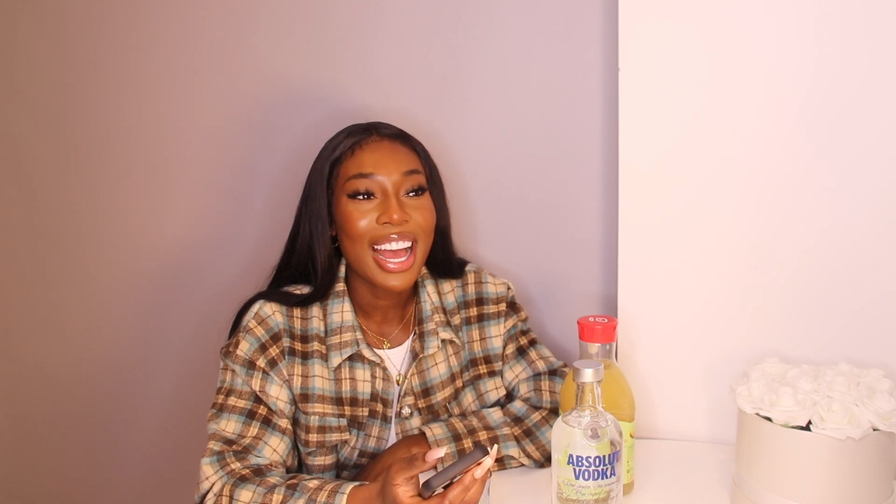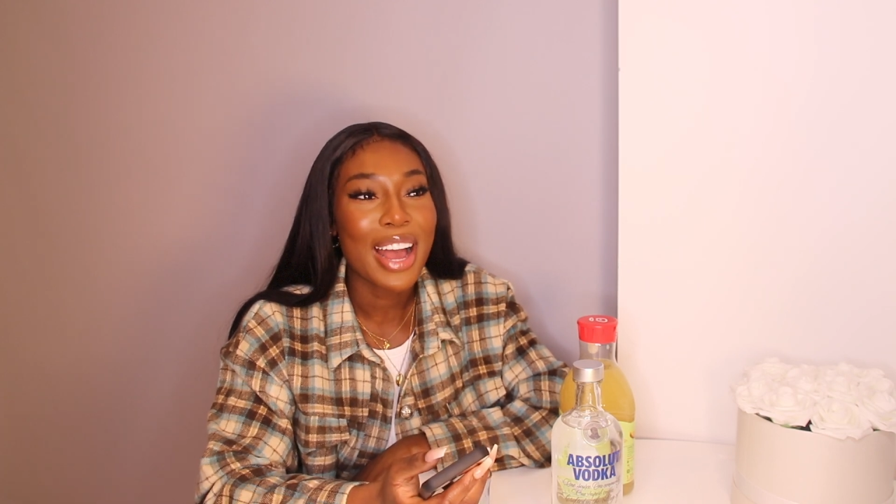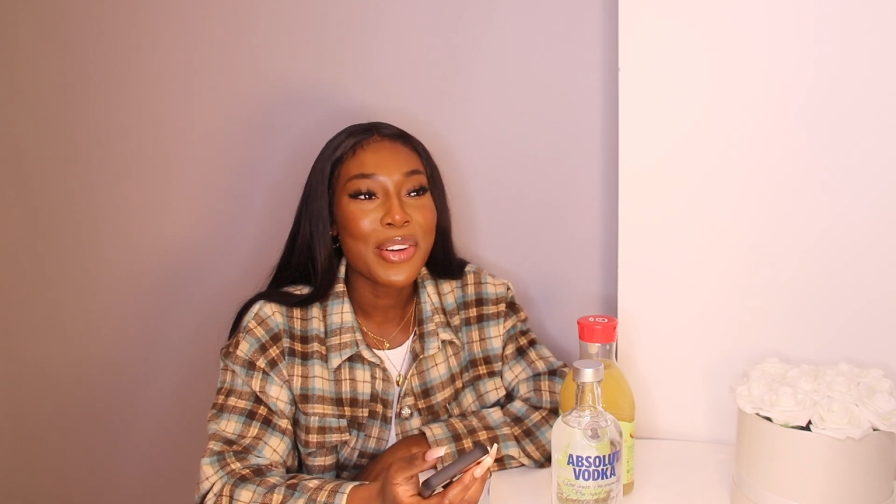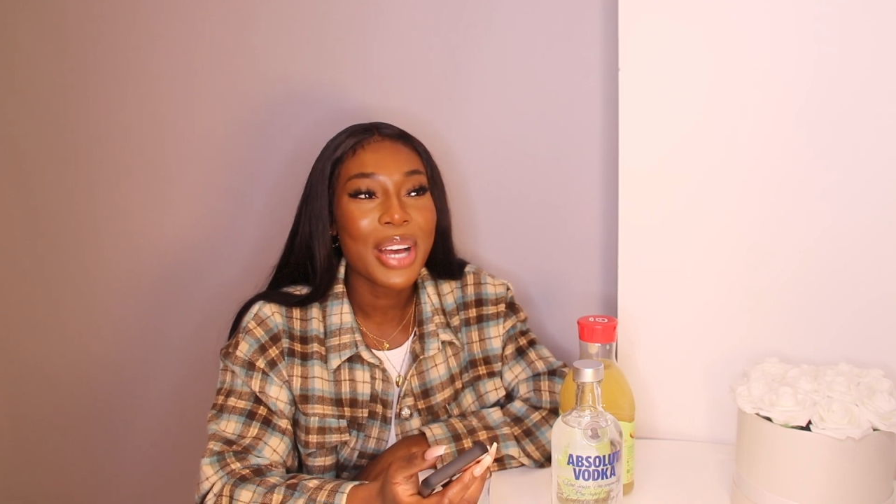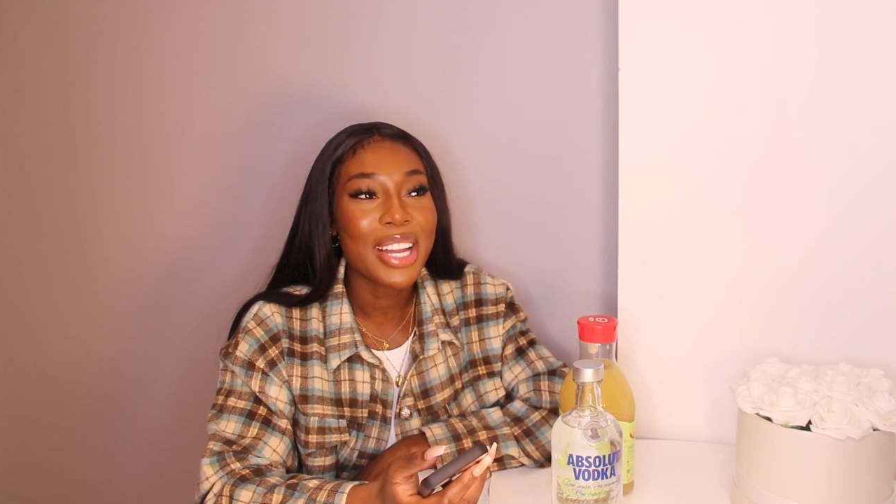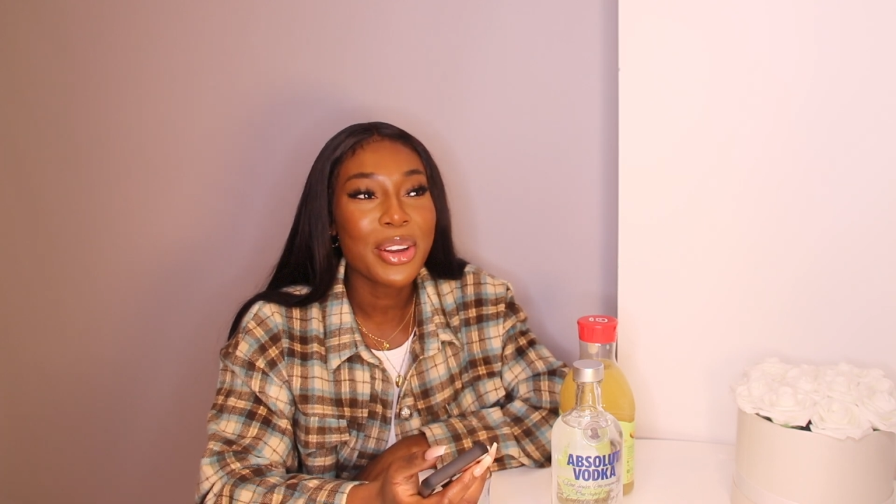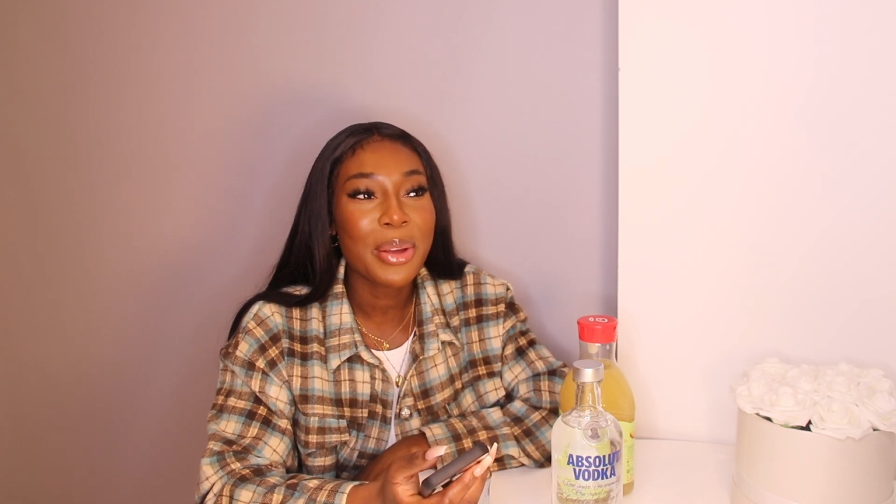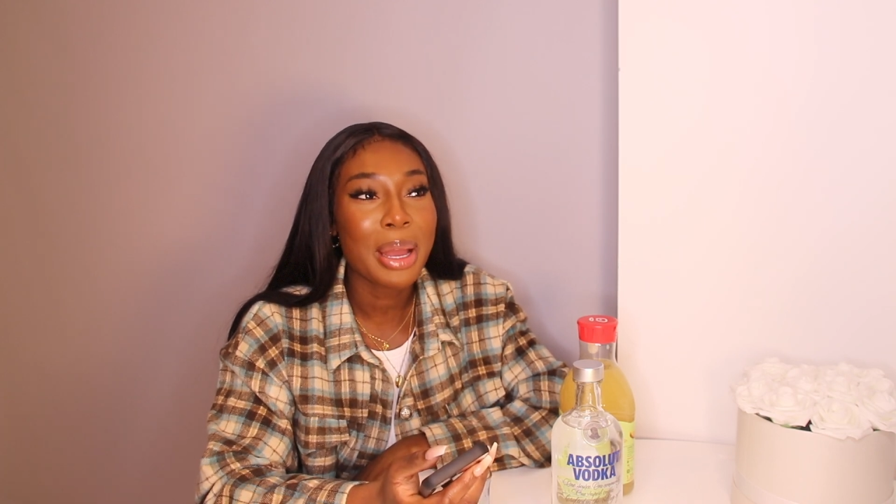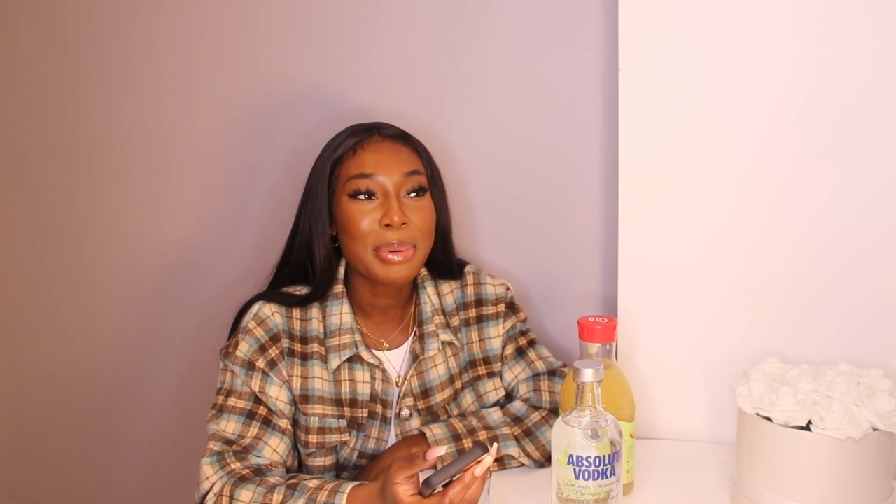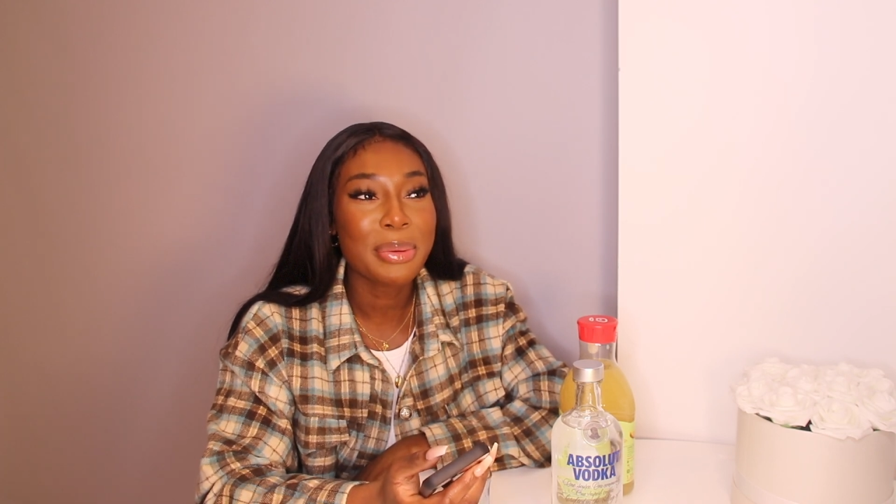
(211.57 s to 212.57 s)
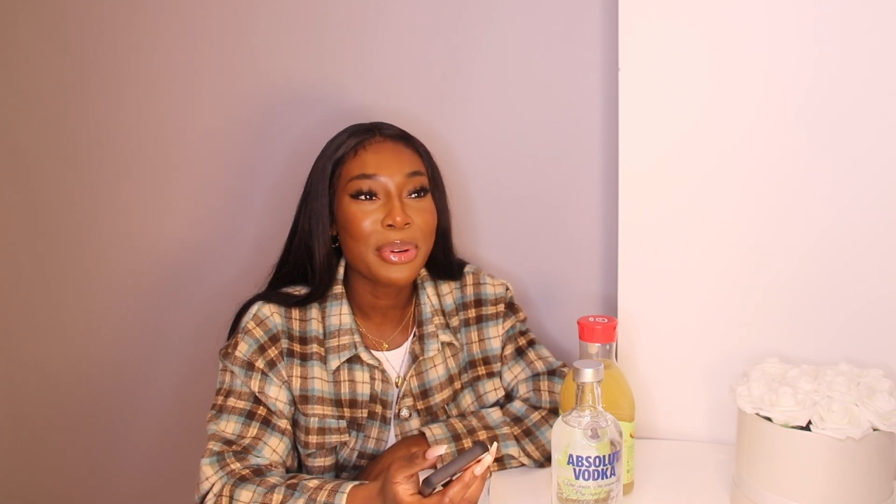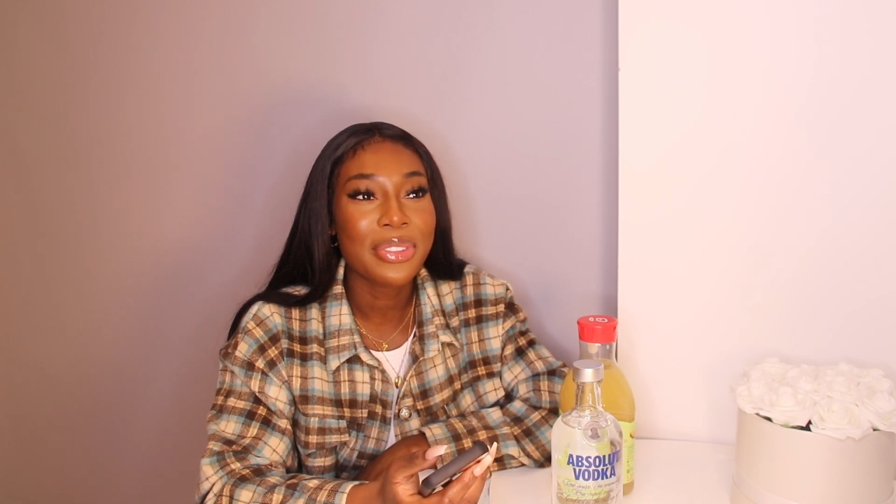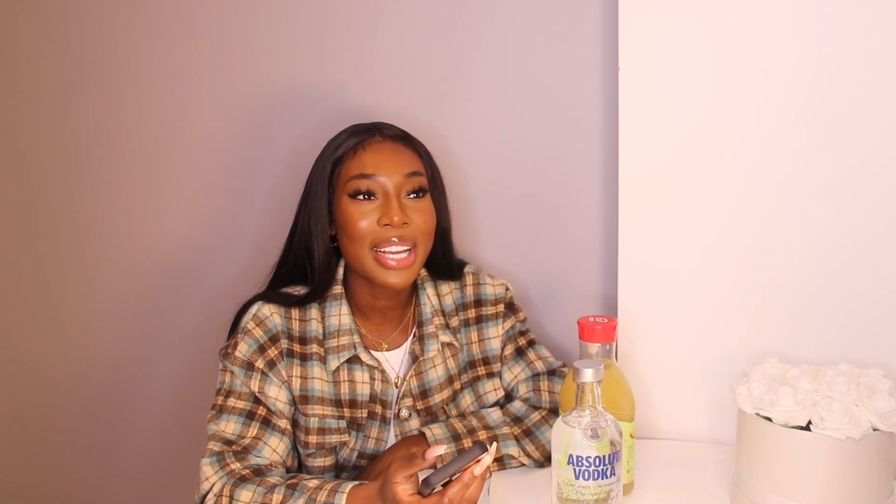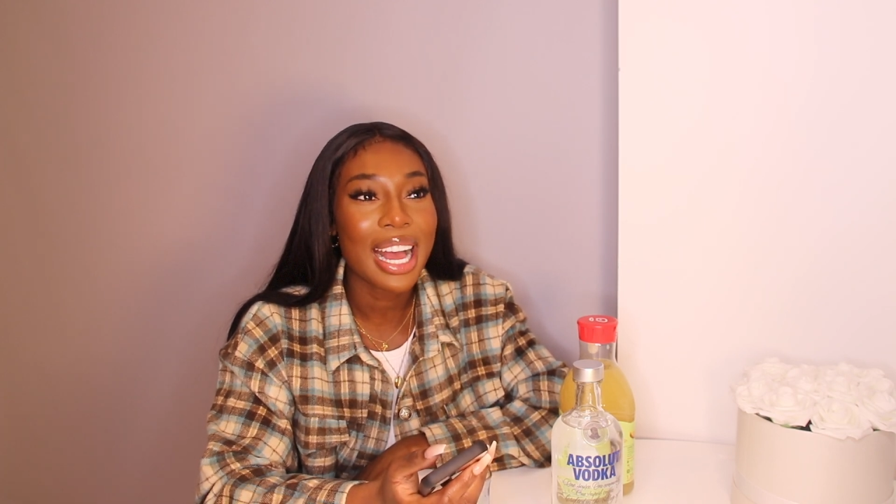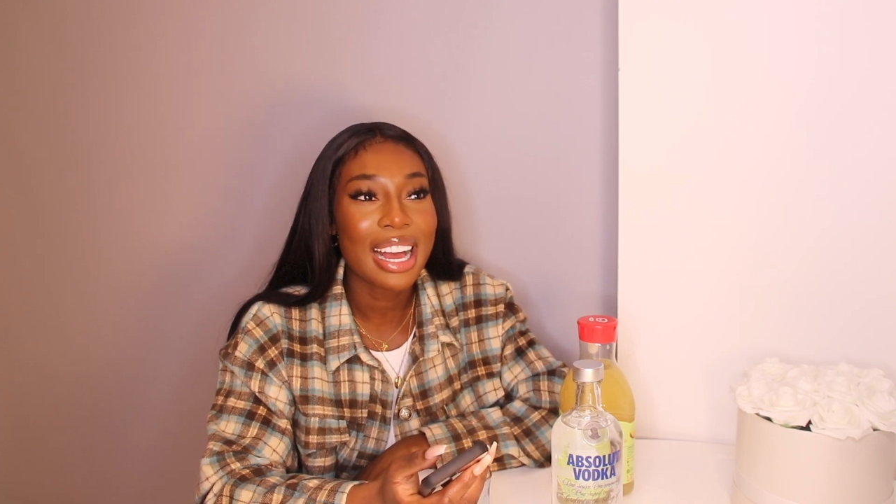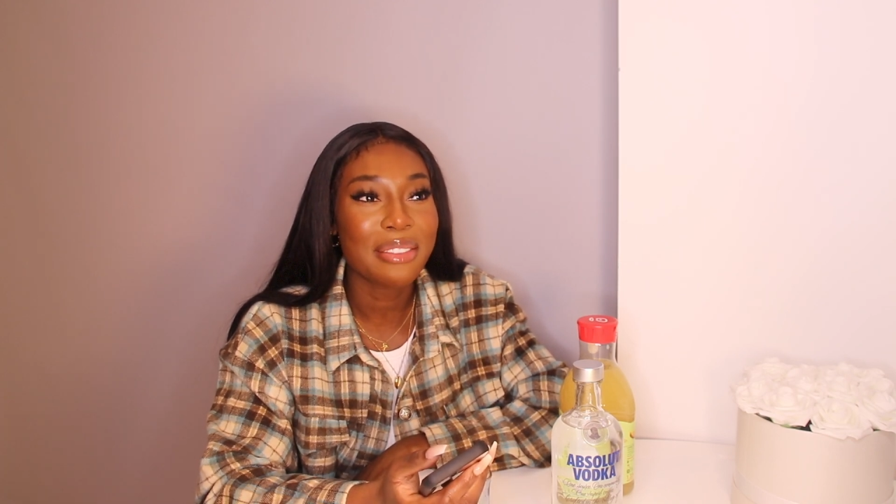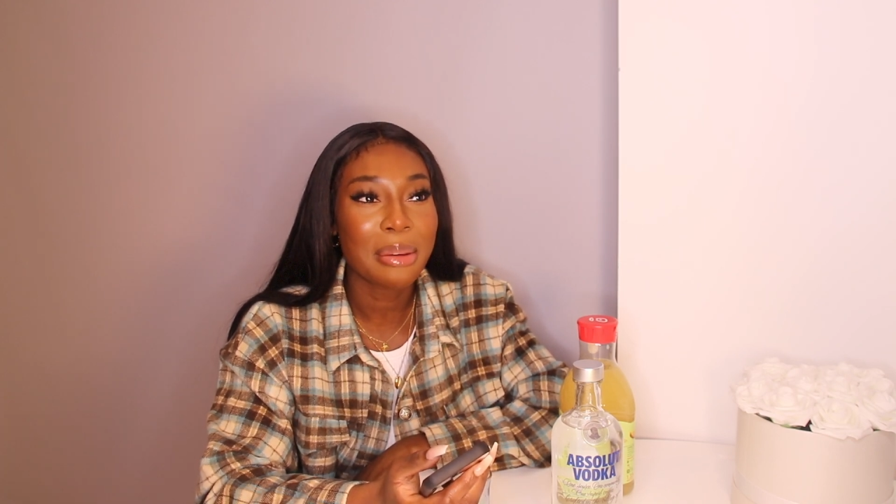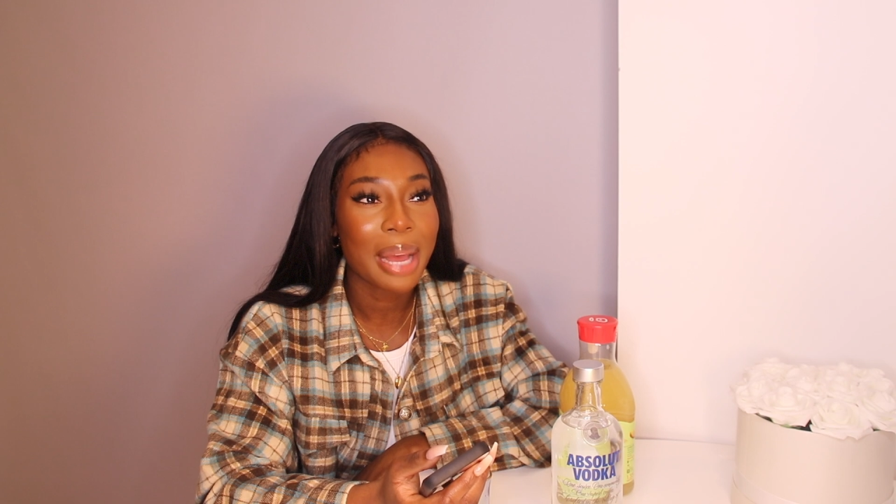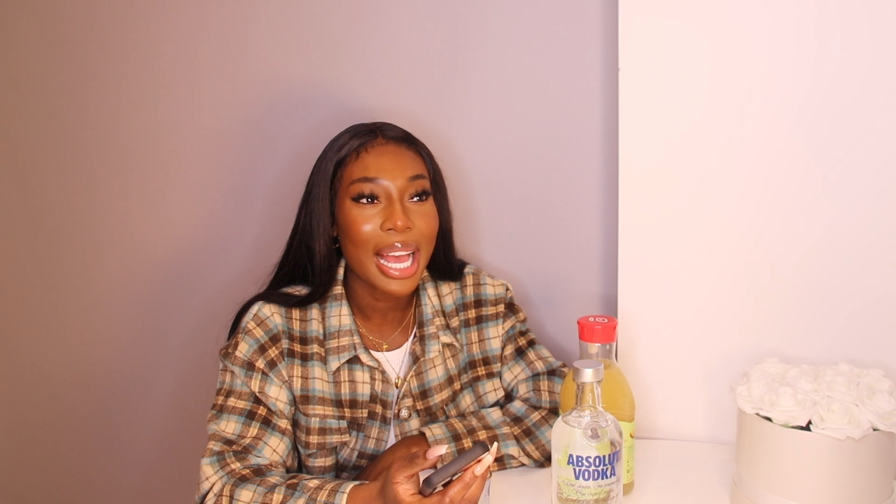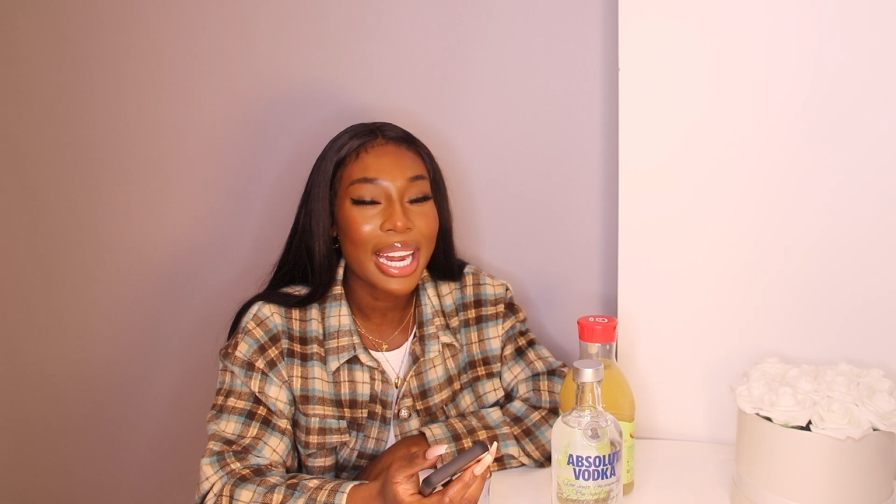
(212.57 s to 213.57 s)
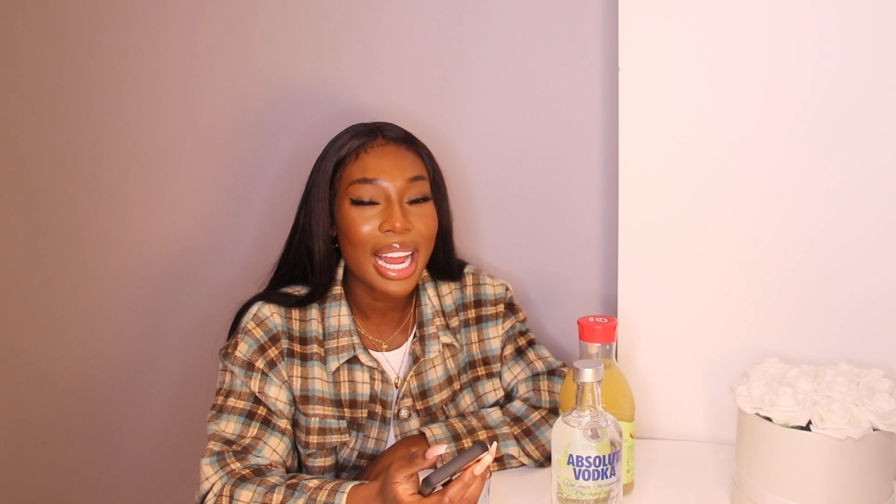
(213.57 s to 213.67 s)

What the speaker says: I don't know why people think I have a man.